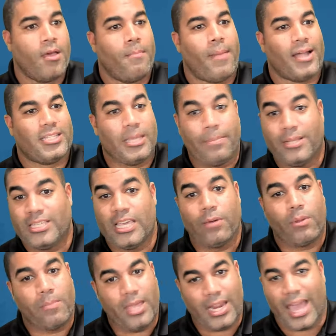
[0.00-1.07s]
My TPT,
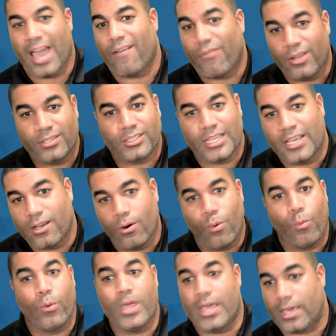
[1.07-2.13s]
we meet every single
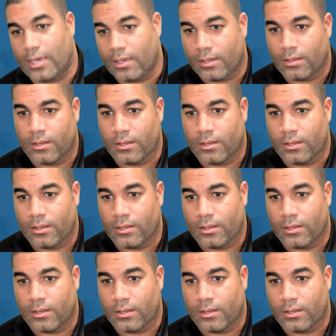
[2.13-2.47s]
week.